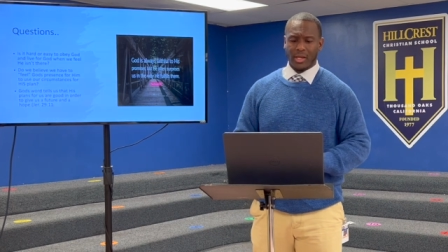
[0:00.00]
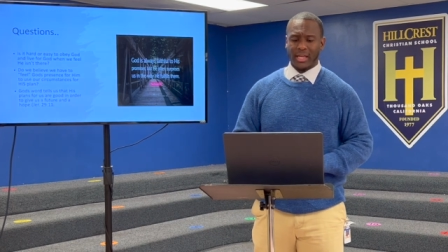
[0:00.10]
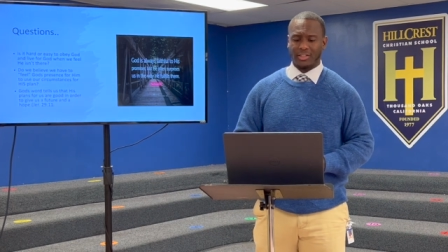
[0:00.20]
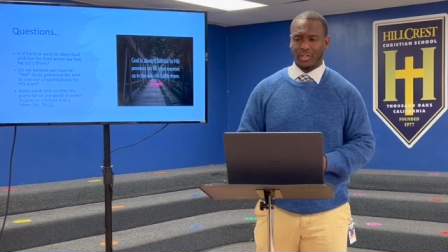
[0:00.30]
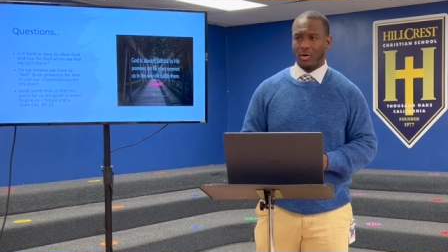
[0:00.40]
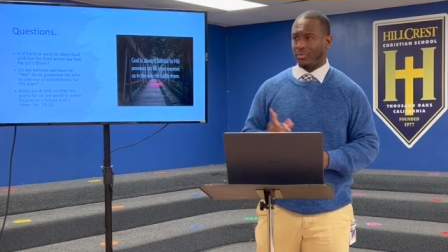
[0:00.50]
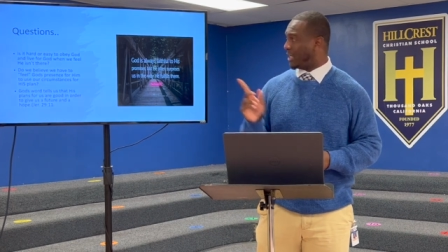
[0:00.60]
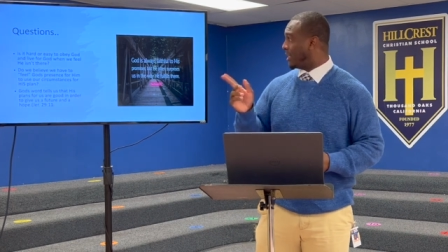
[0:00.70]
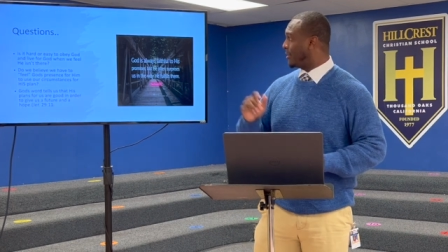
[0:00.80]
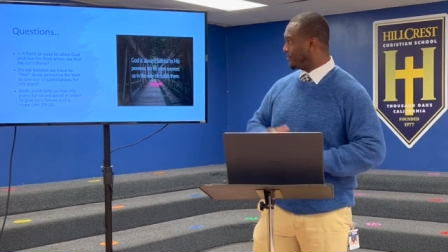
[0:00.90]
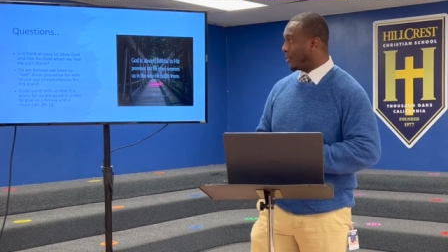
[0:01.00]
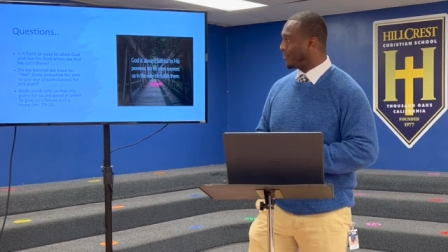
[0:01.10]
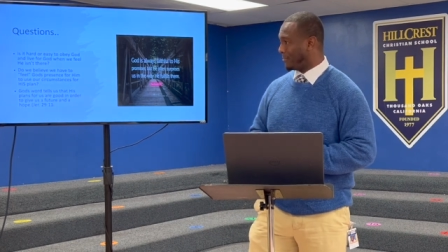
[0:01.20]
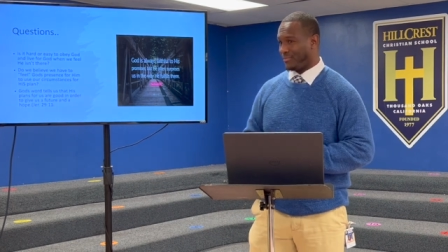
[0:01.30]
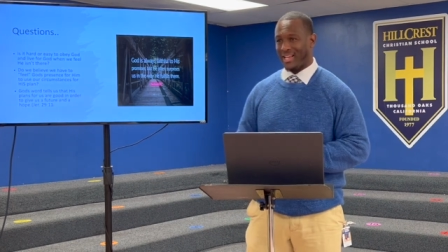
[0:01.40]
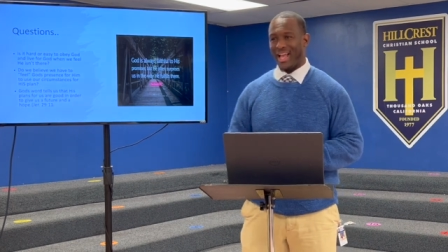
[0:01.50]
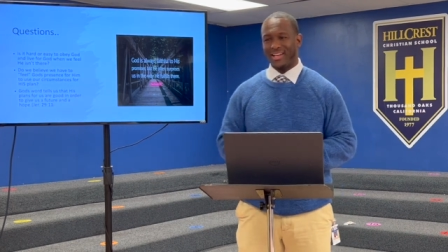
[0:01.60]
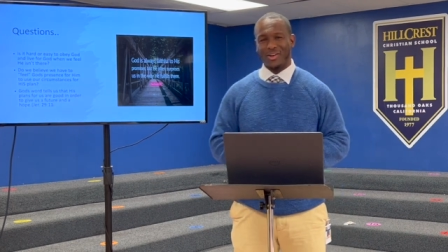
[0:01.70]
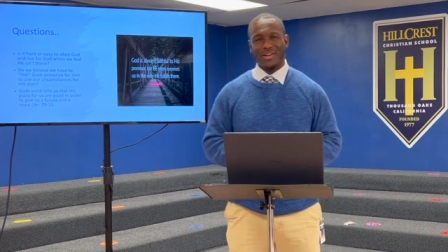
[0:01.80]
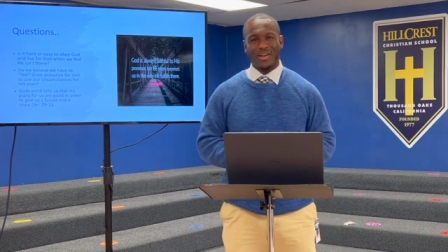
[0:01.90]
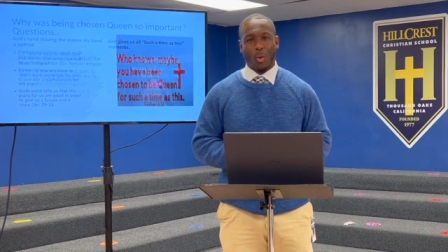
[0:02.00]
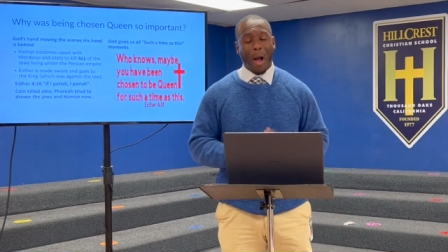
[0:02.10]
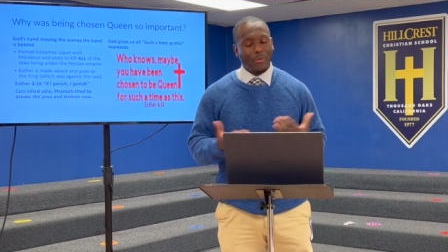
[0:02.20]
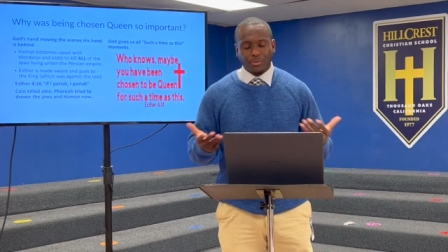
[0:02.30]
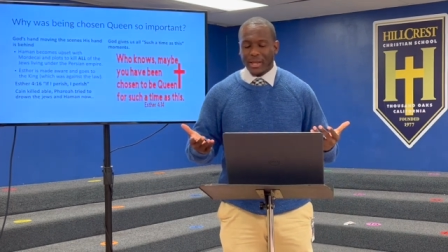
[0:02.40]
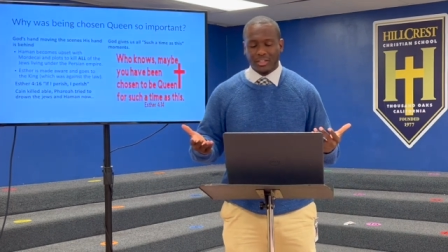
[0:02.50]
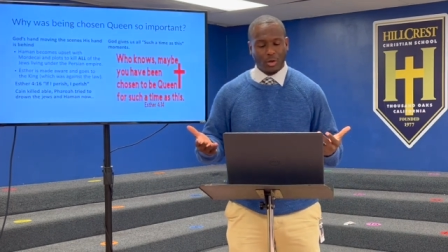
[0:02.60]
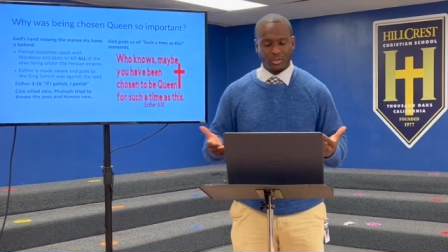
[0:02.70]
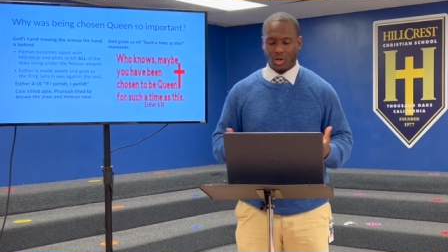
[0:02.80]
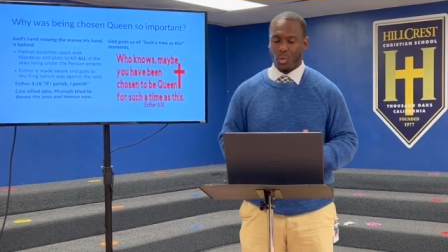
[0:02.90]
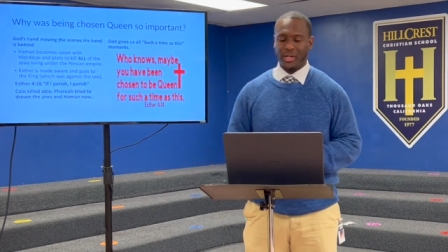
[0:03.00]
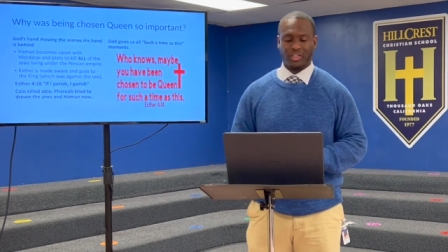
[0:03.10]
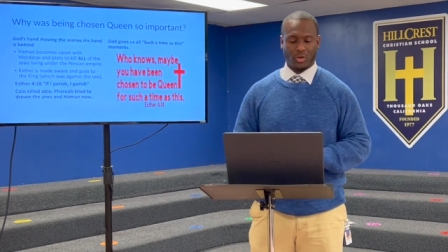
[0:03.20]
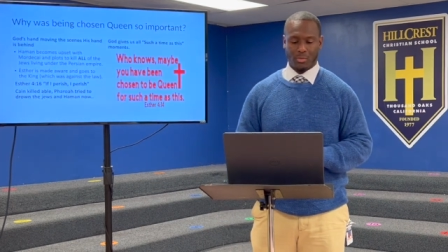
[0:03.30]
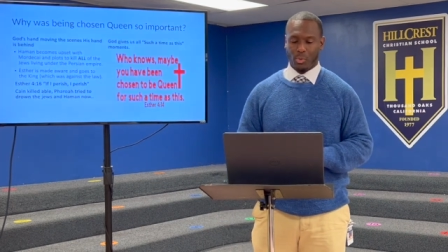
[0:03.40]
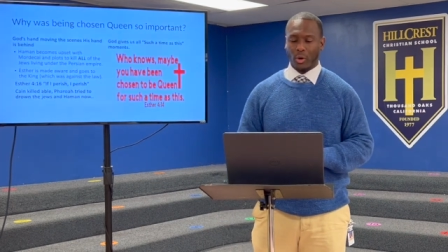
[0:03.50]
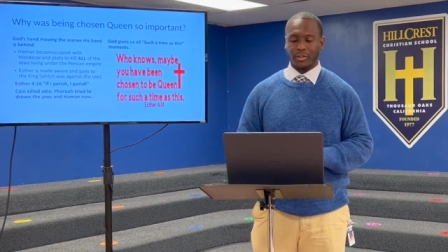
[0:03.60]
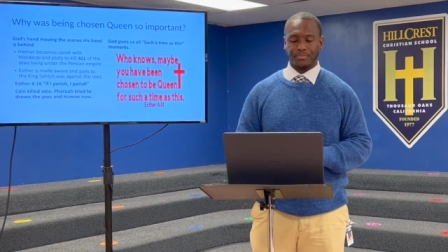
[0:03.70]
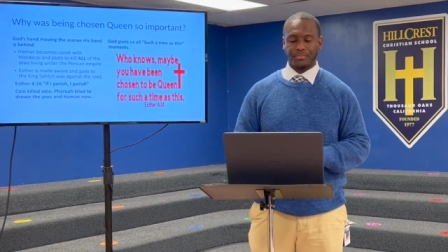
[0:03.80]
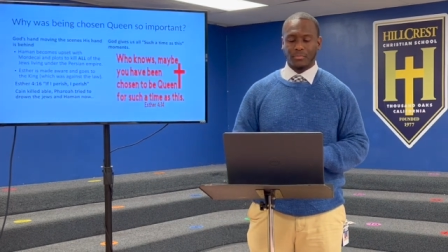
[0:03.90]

And so, oh, yeah, why was being chosen queen so important?